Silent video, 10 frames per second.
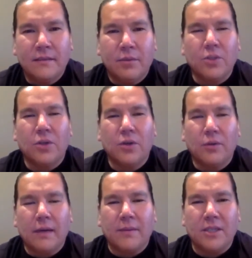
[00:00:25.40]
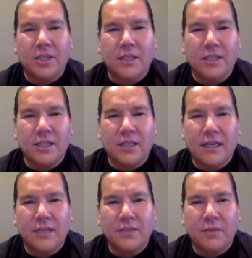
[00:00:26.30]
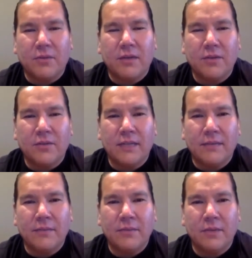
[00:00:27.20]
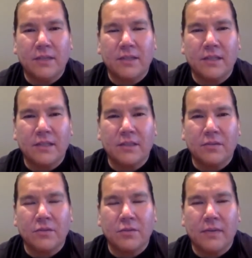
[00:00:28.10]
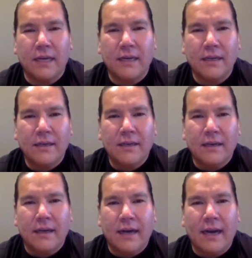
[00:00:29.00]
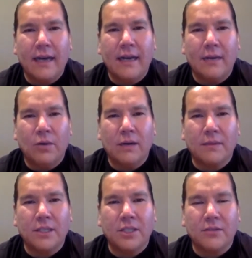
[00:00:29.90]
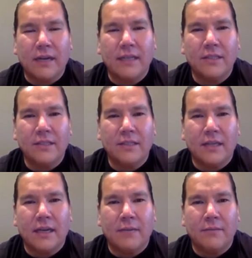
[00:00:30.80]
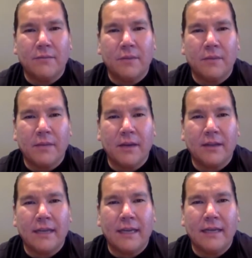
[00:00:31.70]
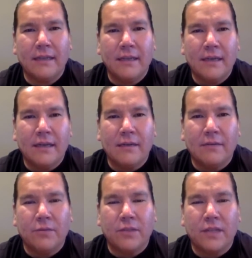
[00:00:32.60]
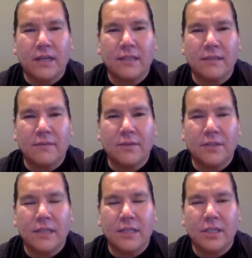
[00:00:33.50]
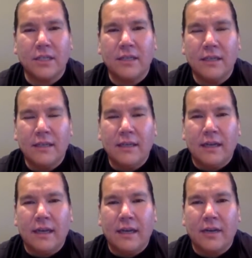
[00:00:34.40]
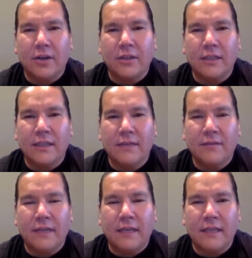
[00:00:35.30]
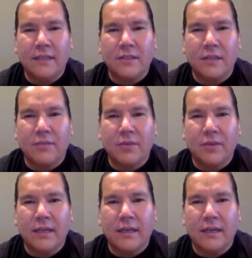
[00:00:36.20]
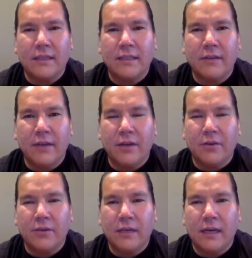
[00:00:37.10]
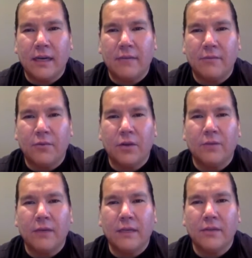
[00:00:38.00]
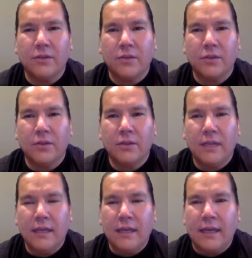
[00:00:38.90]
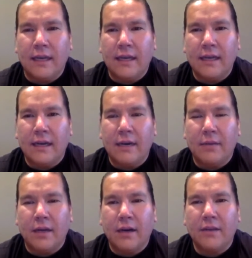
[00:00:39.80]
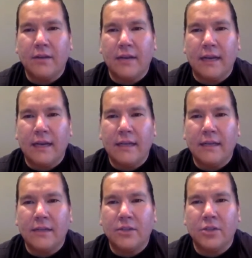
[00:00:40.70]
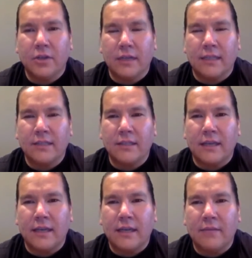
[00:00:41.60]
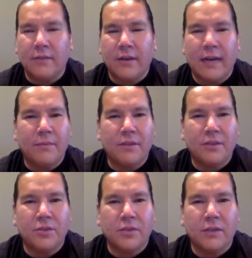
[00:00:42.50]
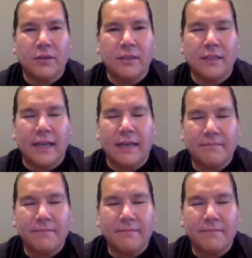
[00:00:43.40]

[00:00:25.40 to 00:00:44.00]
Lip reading: Bonjour, Waubgeshig Rice, Makwatnodem, Wasaksim Donjba. Hi, I'm Waubgeshig Rice from the Bear Clan of Wasauksing First Nation, and I currently live in Sudbury, Ontario. I'm 41 years old, and I'm an author and a journalist, and I'm very happy to join you all today.